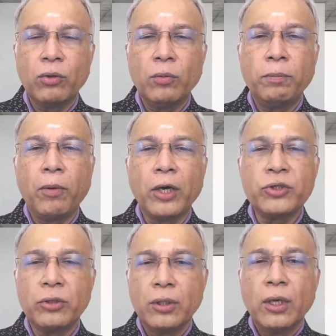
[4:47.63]
who
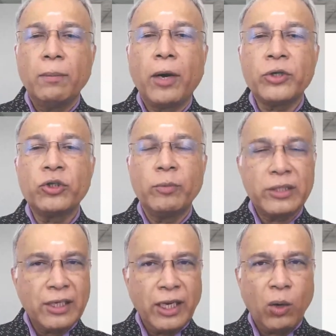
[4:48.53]

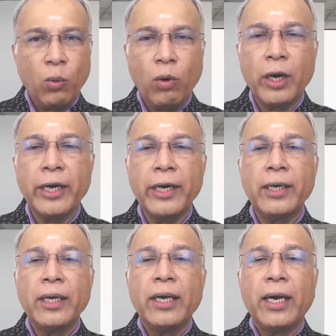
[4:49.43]
posthumously
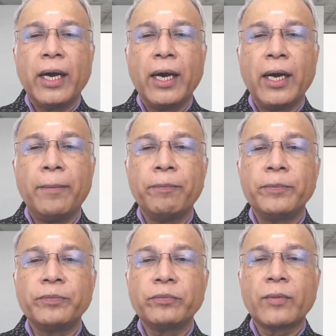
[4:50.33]
awarded
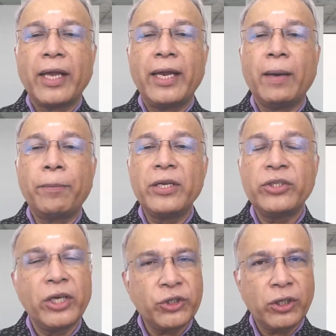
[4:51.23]
an
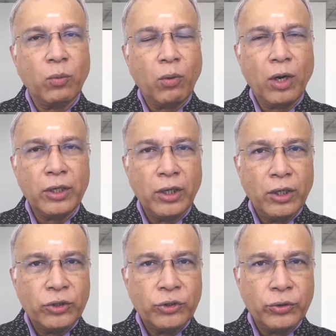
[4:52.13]
appreciation award
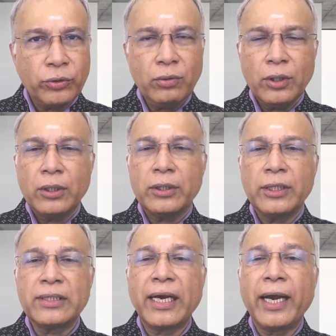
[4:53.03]
to
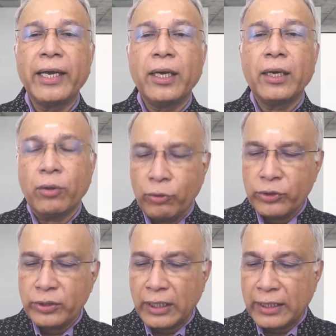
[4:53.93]
this guy who
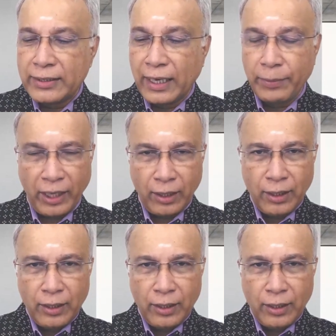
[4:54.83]
is Nizami.